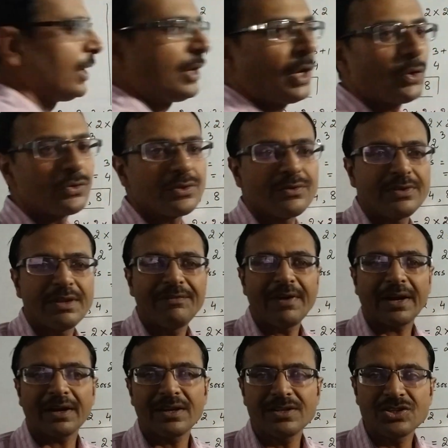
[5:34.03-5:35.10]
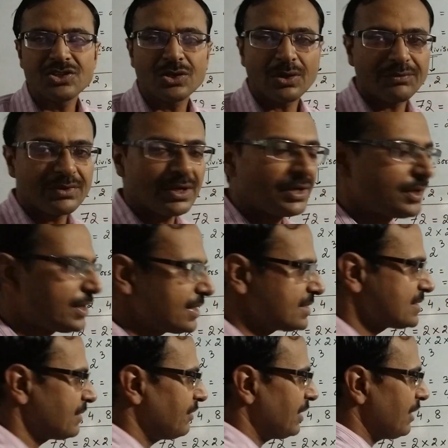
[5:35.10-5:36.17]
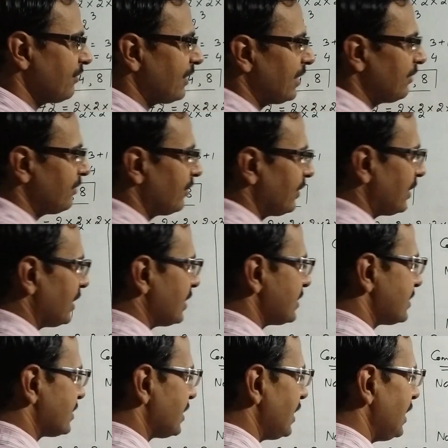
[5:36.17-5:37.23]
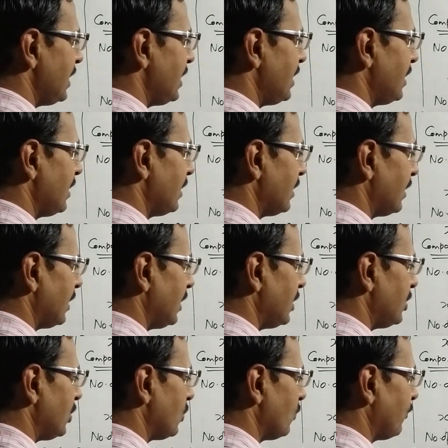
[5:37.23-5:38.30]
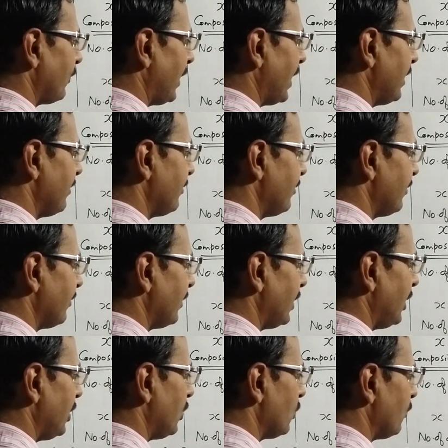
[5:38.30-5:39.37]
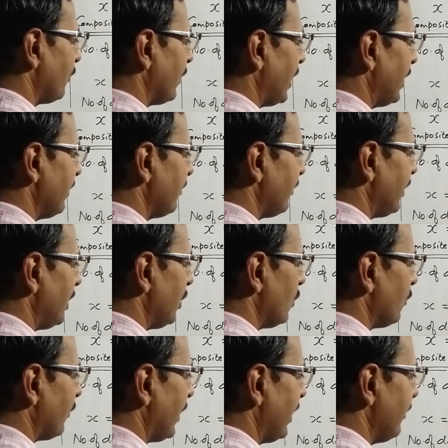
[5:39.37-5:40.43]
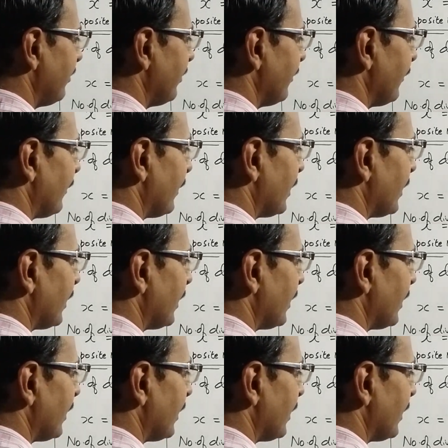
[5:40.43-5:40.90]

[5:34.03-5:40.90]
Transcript: Now the factorization of 375 is 3 into 5 into 5 into 5.